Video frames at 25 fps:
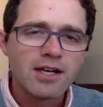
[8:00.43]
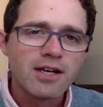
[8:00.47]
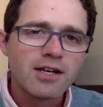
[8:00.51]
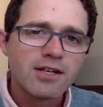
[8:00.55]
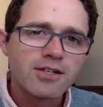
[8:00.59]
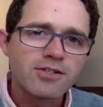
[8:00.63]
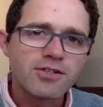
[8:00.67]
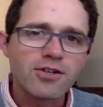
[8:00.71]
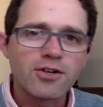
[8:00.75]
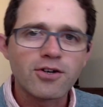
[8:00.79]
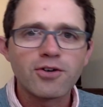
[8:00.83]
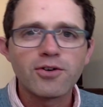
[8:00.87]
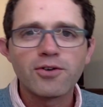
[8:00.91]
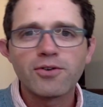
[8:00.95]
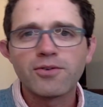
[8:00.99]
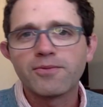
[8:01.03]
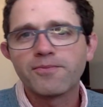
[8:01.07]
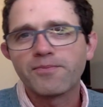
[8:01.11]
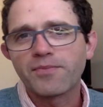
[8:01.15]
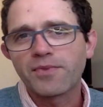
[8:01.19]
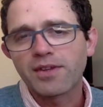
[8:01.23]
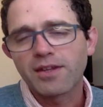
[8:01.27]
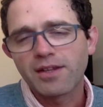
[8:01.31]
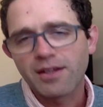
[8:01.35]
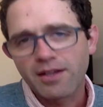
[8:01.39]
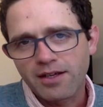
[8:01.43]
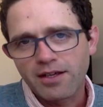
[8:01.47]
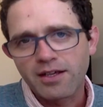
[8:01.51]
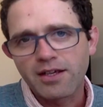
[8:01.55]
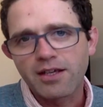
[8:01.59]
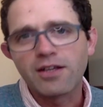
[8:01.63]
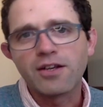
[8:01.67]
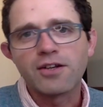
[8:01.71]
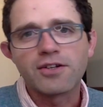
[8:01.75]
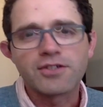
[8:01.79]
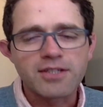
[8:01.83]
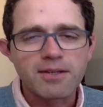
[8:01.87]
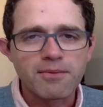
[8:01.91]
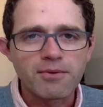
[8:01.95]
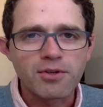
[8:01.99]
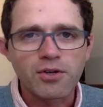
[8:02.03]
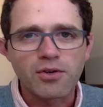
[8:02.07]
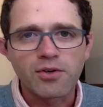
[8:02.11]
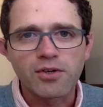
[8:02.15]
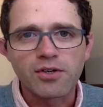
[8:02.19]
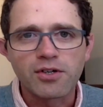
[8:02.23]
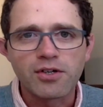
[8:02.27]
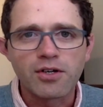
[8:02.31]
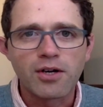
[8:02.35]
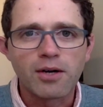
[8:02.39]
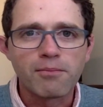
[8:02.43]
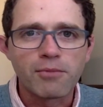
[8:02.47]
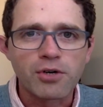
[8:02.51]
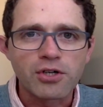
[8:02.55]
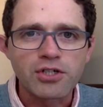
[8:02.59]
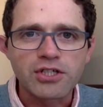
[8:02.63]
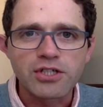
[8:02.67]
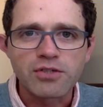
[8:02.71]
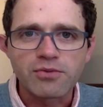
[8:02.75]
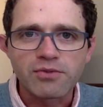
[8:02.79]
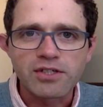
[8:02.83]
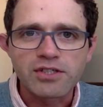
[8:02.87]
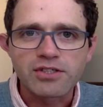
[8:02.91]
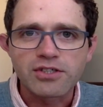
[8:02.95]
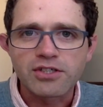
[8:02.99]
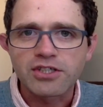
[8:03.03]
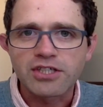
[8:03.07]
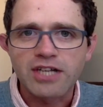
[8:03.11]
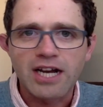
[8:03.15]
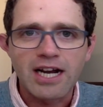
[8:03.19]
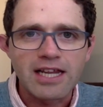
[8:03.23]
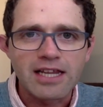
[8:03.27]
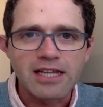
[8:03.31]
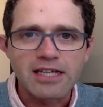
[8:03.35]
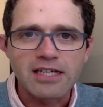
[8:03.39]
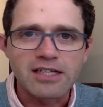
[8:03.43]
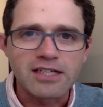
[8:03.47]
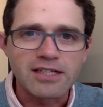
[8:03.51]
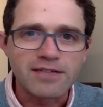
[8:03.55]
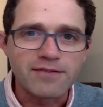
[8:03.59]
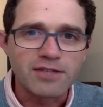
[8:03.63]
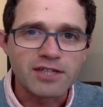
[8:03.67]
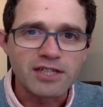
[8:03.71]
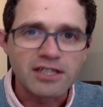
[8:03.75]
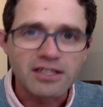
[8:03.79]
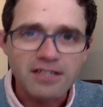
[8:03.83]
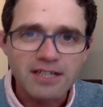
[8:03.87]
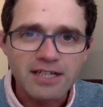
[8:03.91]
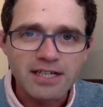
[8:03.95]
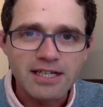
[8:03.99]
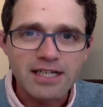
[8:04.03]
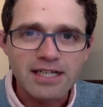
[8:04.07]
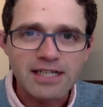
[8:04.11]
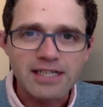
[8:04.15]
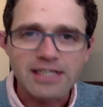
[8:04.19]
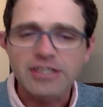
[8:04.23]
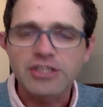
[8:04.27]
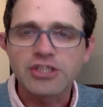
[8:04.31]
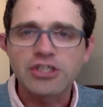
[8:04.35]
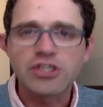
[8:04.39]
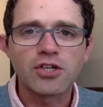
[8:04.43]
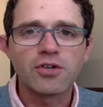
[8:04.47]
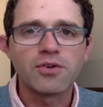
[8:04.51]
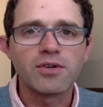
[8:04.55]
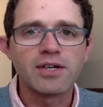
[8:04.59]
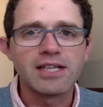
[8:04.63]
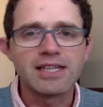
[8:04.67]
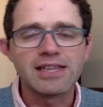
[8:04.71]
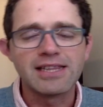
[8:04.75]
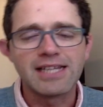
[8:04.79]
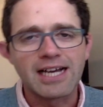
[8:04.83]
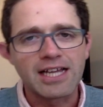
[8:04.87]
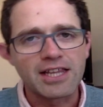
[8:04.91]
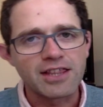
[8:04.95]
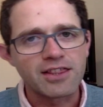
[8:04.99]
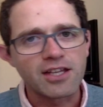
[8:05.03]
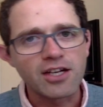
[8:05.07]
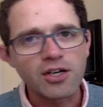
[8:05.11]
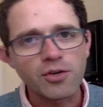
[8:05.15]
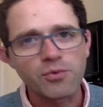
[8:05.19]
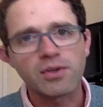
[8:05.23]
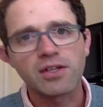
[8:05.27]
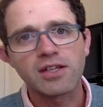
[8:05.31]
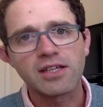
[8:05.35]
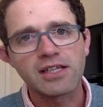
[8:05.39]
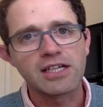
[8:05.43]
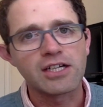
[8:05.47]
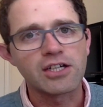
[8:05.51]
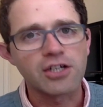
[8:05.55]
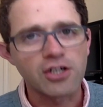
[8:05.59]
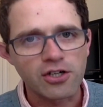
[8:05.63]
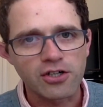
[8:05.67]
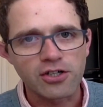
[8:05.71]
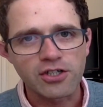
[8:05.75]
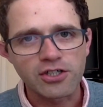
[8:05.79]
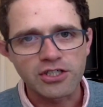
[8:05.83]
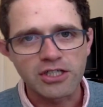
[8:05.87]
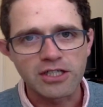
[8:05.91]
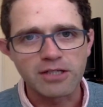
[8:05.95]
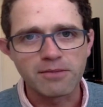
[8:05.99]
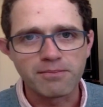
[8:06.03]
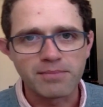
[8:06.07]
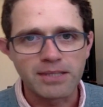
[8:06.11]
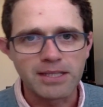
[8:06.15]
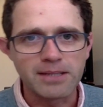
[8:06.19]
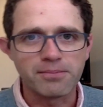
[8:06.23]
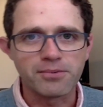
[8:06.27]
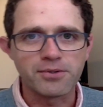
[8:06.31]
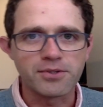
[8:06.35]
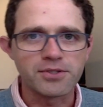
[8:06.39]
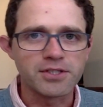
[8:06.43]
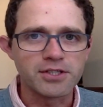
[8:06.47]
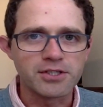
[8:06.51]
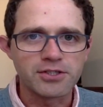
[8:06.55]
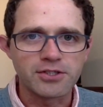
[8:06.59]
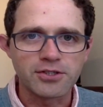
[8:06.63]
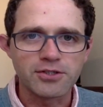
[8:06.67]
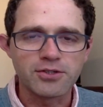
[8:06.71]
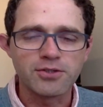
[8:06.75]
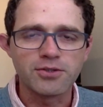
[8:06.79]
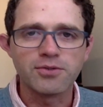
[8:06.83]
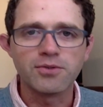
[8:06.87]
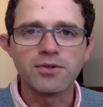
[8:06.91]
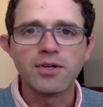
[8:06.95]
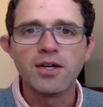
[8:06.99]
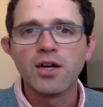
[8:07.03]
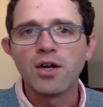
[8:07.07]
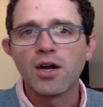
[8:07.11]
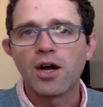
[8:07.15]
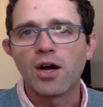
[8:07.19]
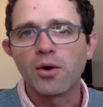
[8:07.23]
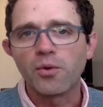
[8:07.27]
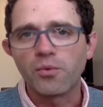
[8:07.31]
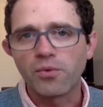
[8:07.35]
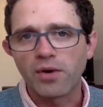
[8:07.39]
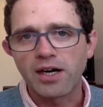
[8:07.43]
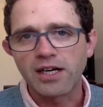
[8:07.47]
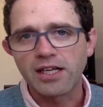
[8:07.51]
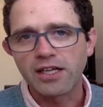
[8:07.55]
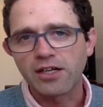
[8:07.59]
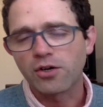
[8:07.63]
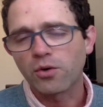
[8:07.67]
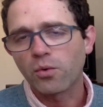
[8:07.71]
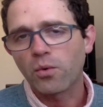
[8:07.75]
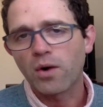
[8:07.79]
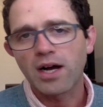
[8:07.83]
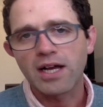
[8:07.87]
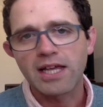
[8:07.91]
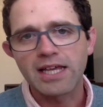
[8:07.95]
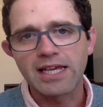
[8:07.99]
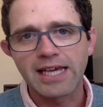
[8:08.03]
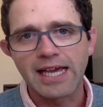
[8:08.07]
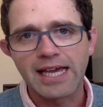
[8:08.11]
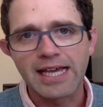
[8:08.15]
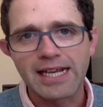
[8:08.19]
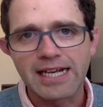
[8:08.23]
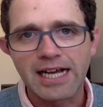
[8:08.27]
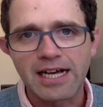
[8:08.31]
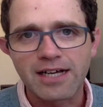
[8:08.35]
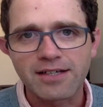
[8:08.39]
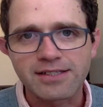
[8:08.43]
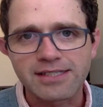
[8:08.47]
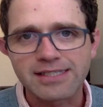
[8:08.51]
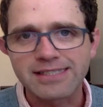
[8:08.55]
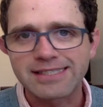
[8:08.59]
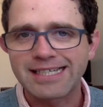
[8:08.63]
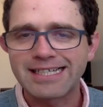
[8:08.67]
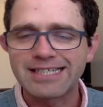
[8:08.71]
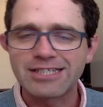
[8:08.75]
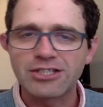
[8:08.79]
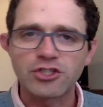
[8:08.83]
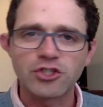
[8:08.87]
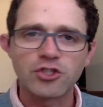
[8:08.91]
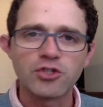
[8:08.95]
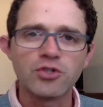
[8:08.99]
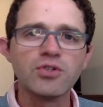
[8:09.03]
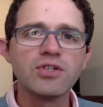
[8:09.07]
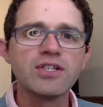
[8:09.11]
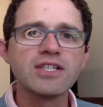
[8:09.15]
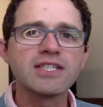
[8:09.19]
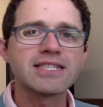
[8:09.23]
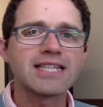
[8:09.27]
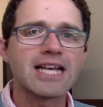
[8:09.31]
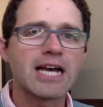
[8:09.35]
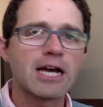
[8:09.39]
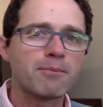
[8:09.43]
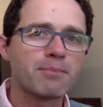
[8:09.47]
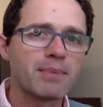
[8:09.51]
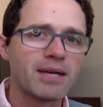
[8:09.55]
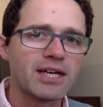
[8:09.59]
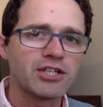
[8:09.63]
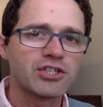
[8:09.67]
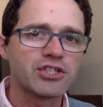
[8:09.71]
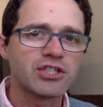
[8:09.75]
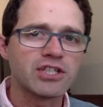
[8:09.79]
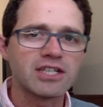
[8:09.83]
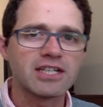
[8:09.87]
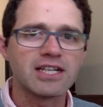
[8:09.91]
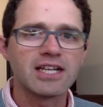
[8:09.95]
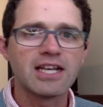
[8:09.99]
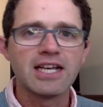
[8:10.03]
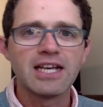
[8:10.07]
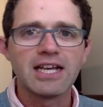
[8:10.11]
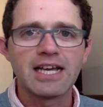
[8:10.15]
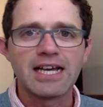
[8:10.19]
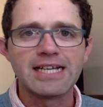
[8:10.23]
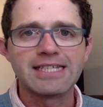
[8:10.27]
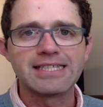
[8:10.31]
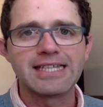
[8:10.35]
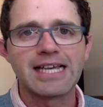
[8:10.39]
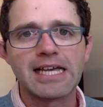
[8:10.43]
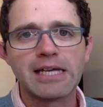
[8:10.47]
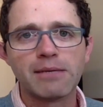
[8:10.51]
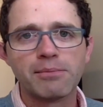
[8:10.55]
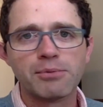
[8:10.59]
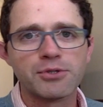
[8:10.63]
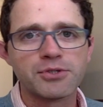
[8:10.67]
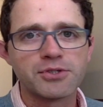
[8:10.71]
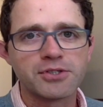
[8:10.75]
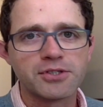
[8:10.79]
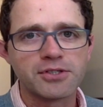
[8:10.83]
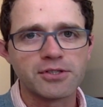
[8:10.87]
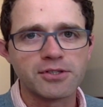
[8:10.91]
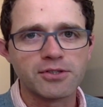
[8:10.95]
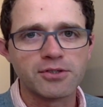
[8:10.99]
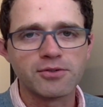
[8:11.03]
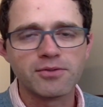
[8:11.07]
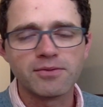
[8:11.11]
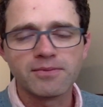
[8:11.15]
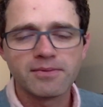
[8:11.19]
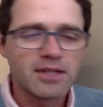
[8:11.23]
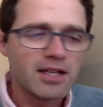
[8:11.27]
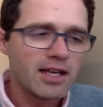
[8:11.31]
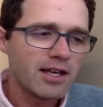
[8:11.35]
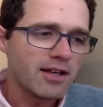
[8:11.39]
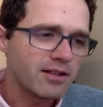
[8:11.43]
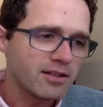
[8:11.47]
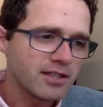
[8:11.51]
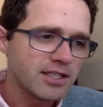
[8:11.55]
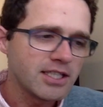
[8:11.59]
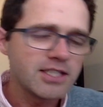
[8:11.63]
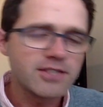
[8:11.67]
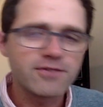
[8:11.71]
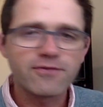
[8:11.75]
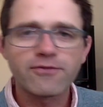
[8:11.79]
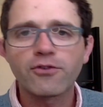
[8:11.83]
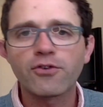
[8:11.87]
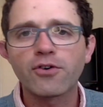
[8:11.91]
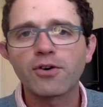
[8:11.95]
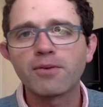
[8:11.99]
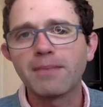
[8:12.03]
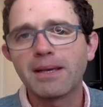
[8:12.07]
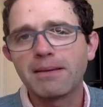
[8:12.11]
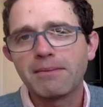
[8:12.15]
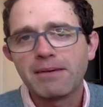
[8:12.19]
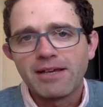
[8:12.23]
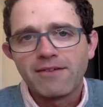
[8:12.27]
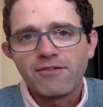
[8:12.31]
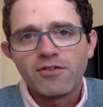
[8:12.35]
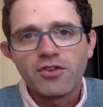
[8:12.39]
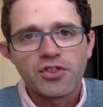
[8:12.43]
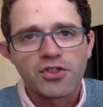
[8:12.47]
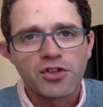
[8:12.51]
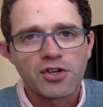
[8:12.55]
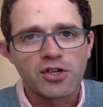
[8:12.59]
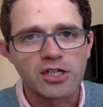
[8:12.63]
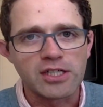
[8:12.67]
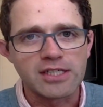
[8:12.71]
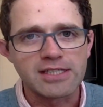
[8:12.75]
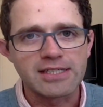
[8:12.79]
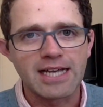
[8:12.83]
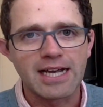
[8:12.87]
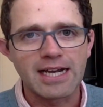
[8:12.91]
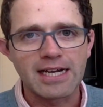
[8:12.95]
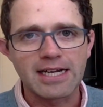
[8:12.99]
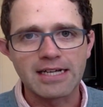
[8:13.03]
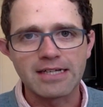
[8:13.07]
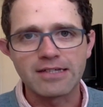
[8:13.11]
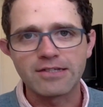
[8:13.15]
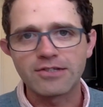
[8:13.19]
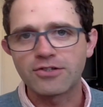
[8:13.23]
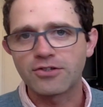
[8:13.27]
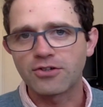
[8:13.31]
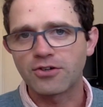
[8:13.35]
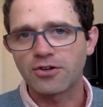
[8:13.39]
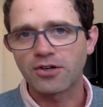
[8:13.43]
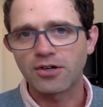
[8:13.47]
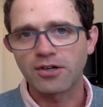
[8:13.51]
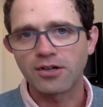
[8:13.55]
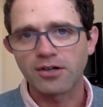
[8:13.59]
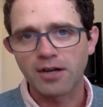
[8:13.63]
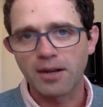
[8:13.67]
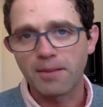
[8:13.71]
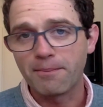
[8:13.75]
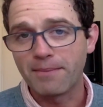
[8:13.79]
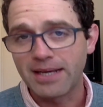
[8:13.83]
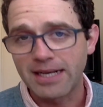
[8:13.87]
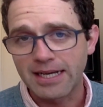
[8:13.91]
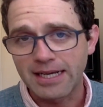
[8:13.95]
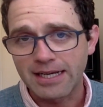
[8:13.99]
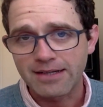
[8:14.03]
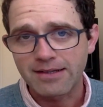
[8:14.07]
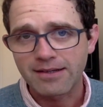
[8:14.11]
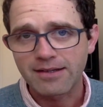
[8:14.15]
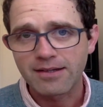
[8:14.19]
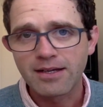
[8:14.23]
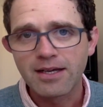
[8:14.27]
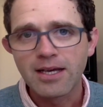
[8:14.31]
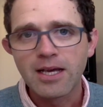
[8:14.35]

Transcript: So, some of the emerging research out of the Cleveland Clinic is showing that they're really encouraging people to do a running or walking gait analysis as soon as that patient is able to, at least for maybe even 30 seconds or a minute,